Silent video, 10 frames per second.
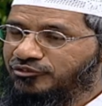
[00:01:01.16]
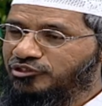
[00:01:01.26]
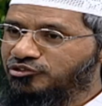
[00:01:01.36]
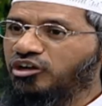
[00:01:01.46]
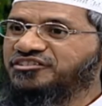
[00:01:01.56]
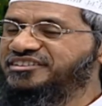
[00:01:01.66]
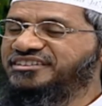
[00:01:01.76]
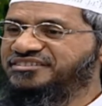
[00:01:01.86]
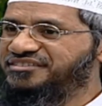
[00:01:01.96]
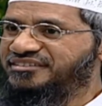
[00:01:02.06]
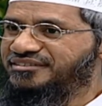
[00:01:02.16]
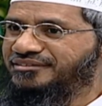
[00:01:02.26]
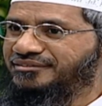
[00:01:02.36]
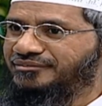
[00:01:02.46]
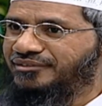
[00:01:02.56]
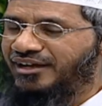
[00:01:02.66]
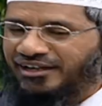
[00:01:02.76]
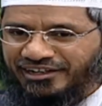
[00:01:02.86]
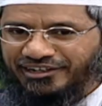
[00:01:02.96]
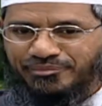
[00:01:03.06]
so the toxins are
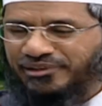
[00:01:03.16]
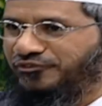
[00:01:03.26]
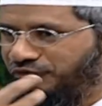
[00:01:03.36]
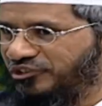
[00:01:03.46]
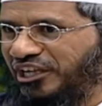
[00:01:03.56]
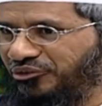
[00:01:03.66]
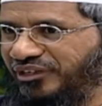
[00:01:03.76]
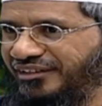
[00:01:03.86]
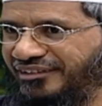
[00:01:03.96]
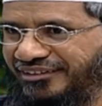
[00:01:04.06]
created by the food that you eat.